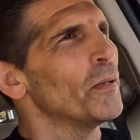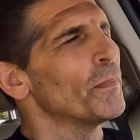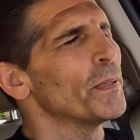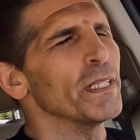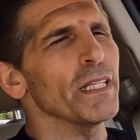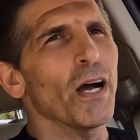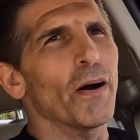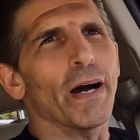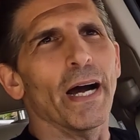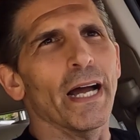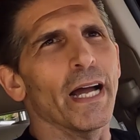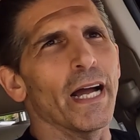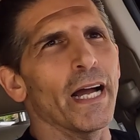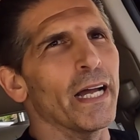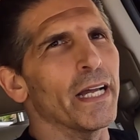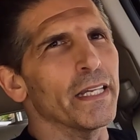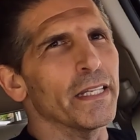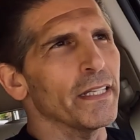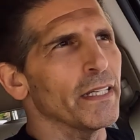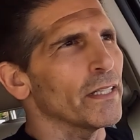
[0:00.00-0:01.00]
But
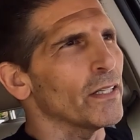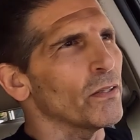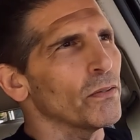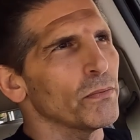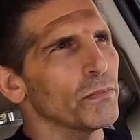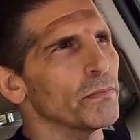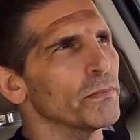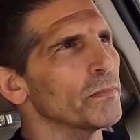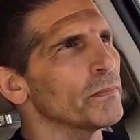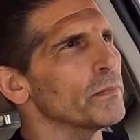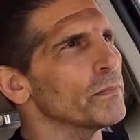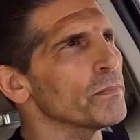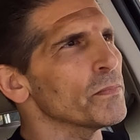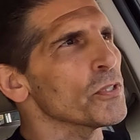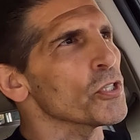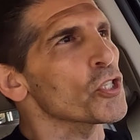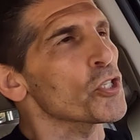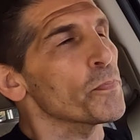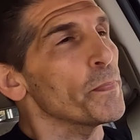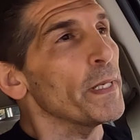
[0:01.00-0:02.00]
no, you know,
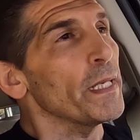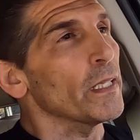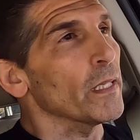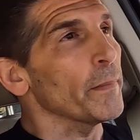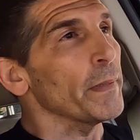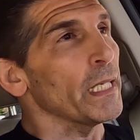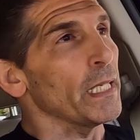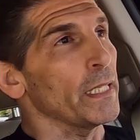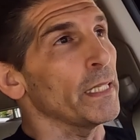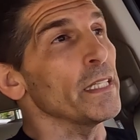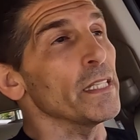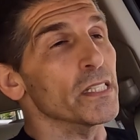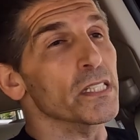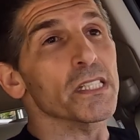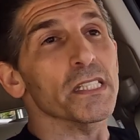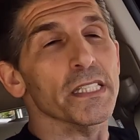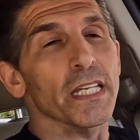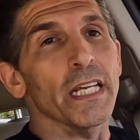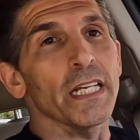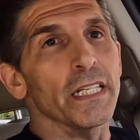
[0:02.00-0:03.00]
the speed limit in this
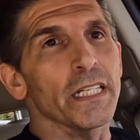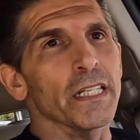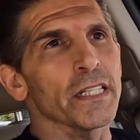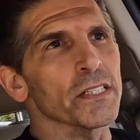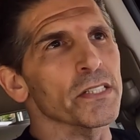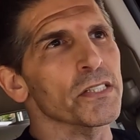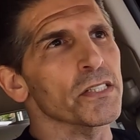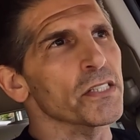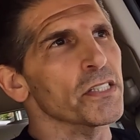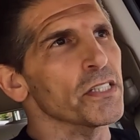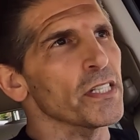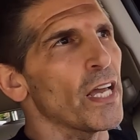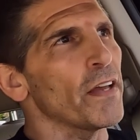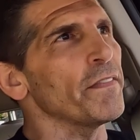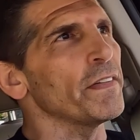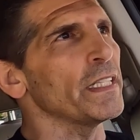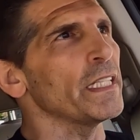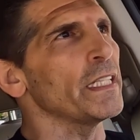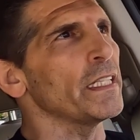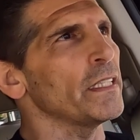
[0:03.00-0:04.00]
state is
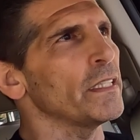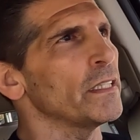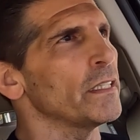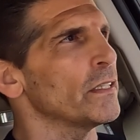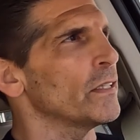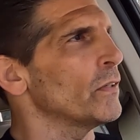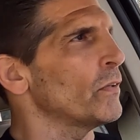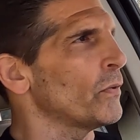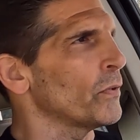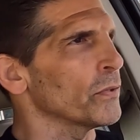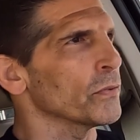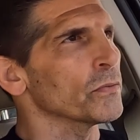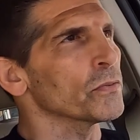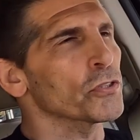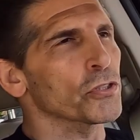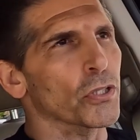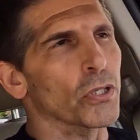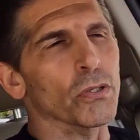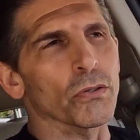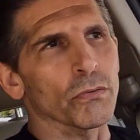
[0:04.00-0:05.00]
70 on
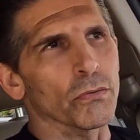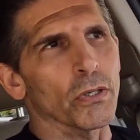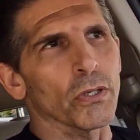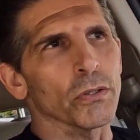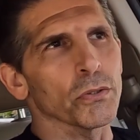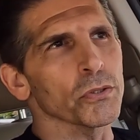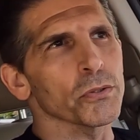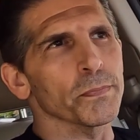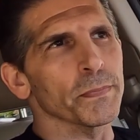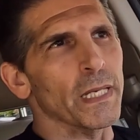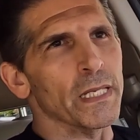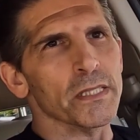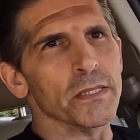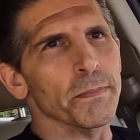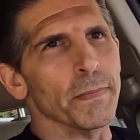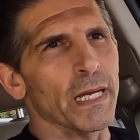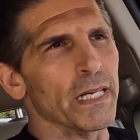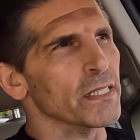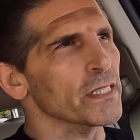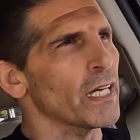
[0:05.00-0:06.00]
certain roads.
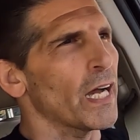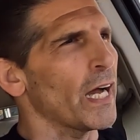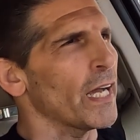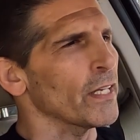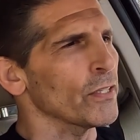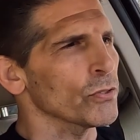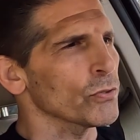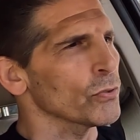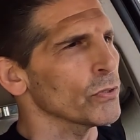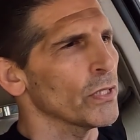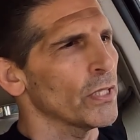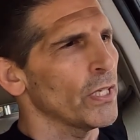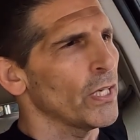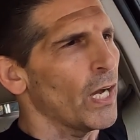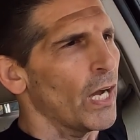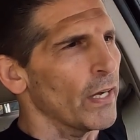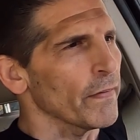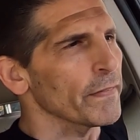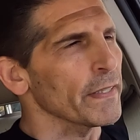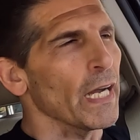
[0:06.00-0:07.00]
That's about as high as
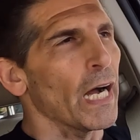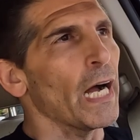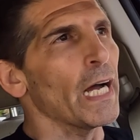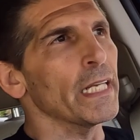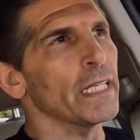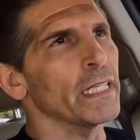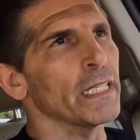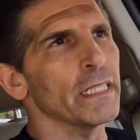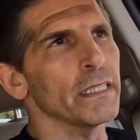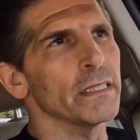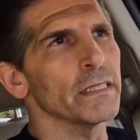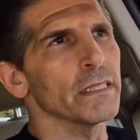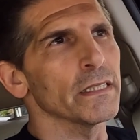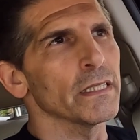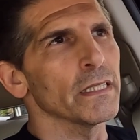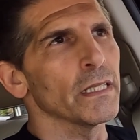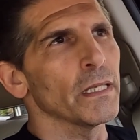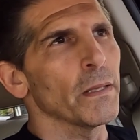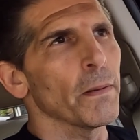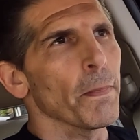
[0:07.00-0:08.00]
I've gotten it.
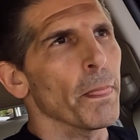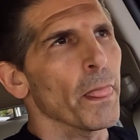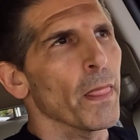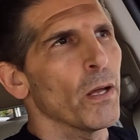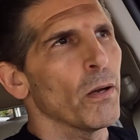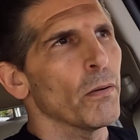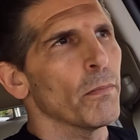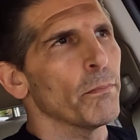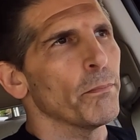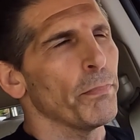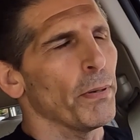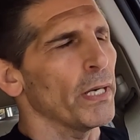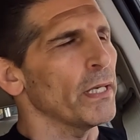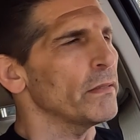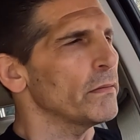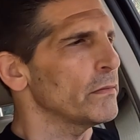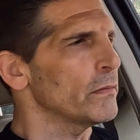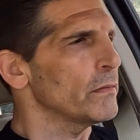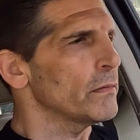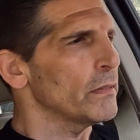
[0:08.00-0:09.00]

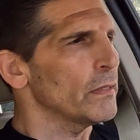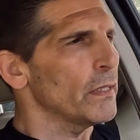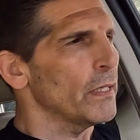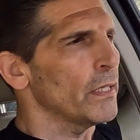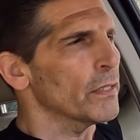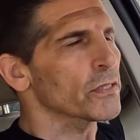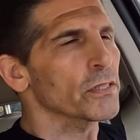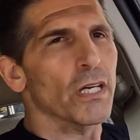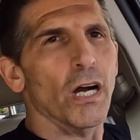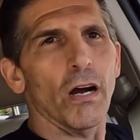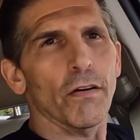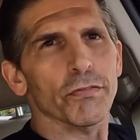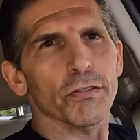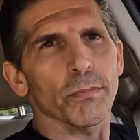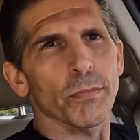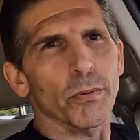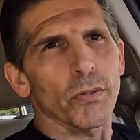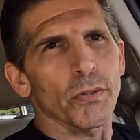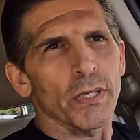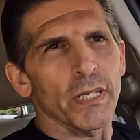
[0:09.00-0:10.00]
But it's
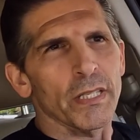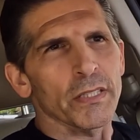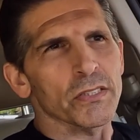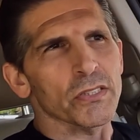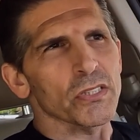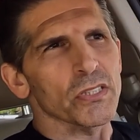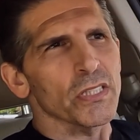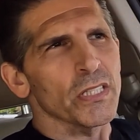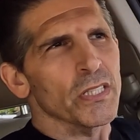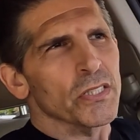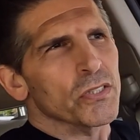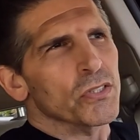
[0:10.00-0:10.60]
comfortable. It's